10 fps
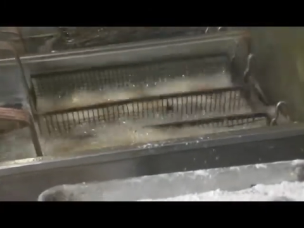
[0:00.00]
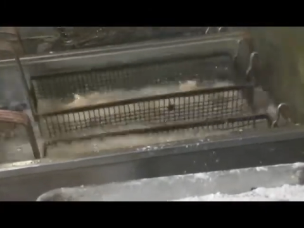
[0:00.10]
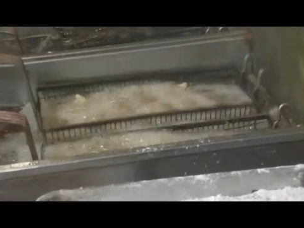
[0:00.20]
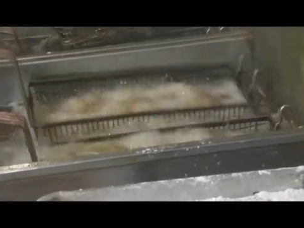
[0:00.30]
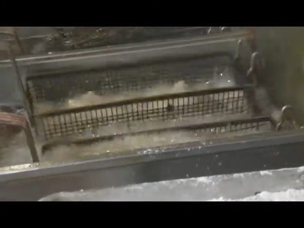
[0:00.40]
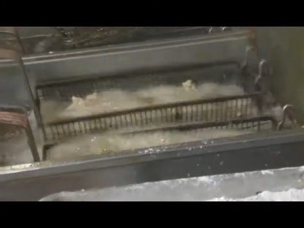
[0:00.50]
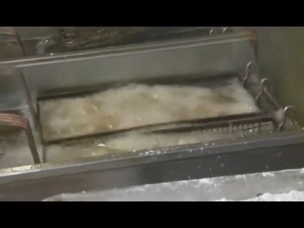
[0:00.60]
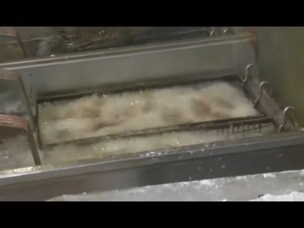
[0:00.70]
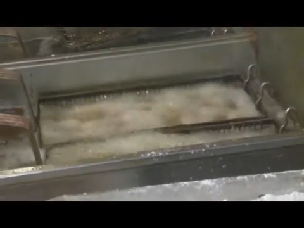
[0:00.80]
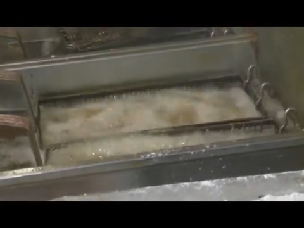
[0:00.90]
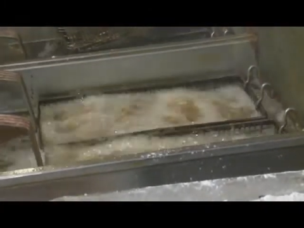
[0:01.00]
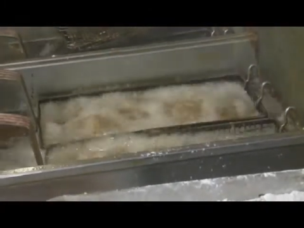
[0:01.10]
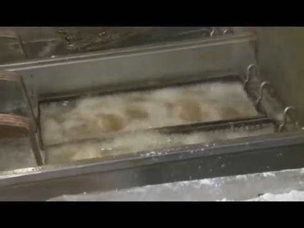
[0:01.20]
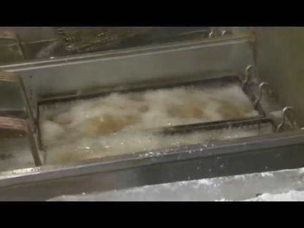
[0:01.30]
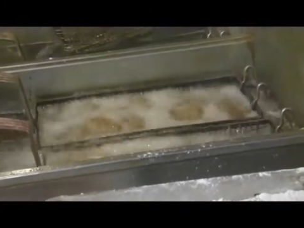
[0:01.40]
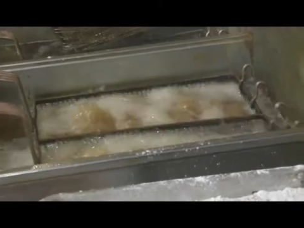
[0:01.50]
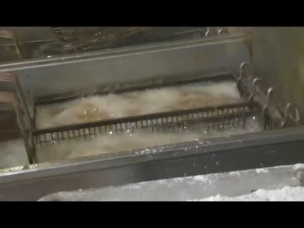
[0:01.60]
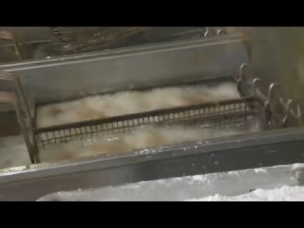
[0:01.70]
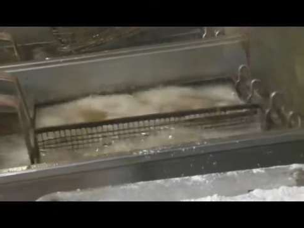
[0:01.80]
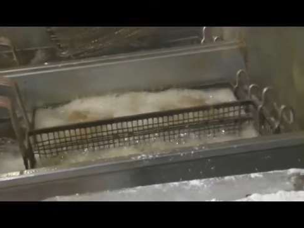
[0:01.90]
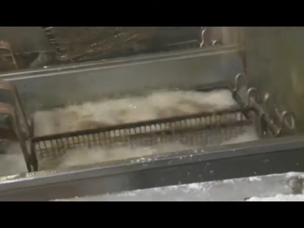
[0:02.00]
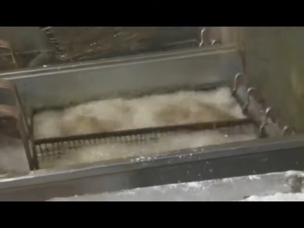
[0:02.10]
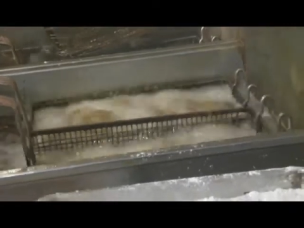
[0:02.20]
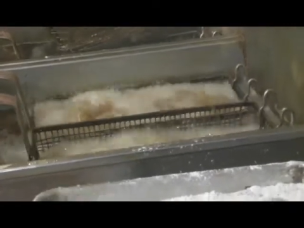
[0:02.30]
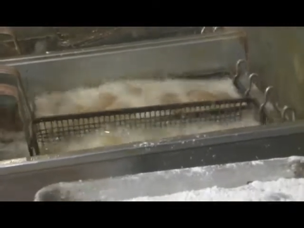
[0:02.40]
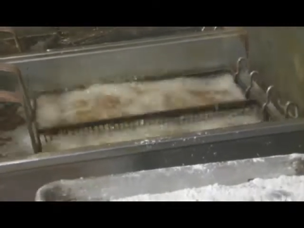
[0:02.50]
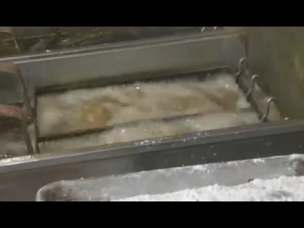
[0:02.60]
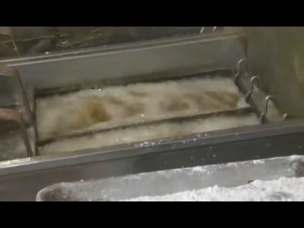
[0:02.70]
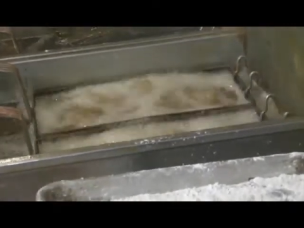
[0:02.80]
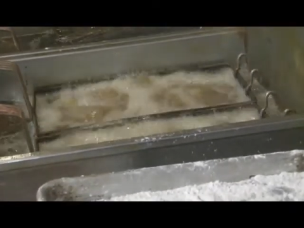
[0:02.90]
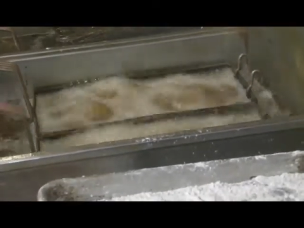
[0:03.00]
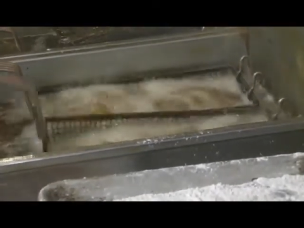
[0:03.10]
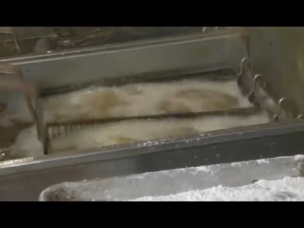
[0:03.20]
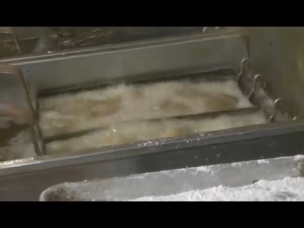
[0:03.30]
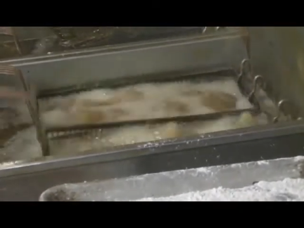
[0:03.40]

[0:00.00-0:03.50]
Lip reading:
[unreadable: no face in view]